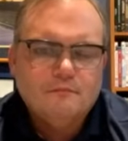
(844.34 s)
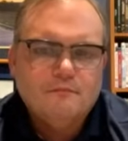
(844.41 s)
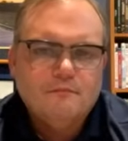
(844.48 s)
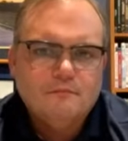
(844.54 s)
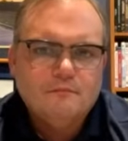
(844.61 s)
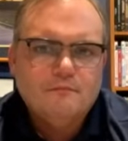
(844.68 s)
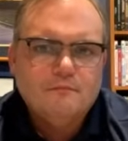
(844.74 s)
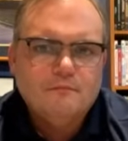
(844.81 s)

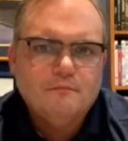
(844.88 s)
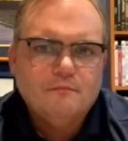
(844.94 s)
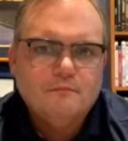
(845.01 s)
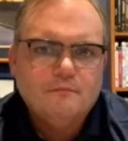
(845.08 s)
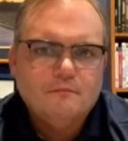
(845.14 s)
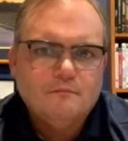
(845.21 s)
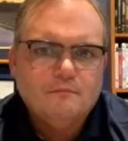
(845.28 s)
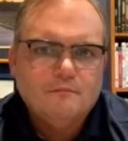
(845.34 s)

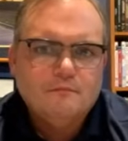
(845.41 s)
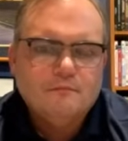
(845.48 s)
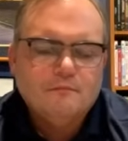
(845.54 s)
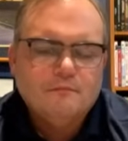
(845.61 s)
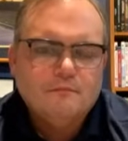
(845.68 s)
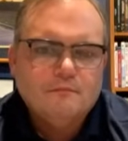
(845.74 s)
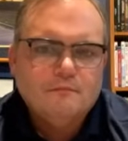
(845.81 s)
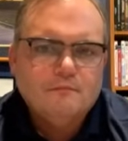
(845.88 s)

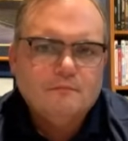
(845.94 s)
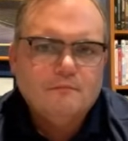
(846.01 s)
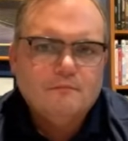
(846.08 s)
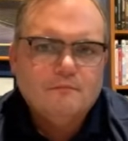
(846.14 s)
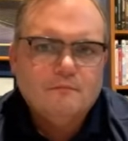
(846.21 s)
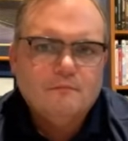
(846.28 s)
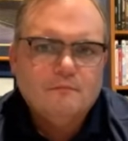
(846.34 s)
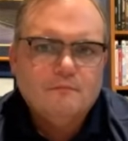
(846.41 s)

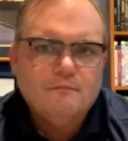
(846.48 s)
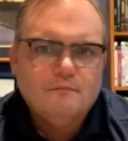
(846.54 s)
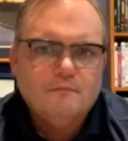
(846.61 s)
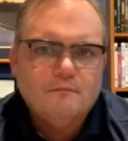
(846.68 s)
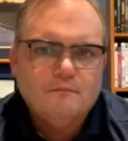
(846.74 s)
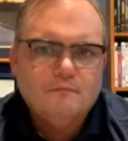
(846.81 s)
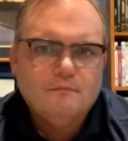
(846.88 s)
(silent)